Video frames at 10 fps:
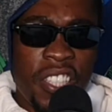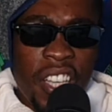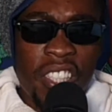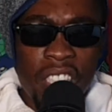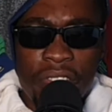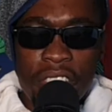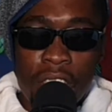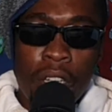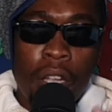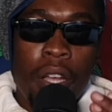
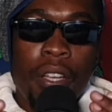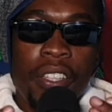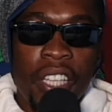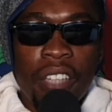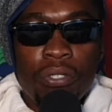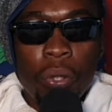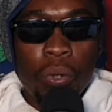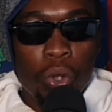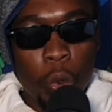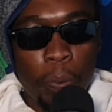DSTV gave
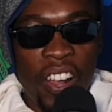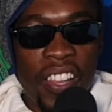those two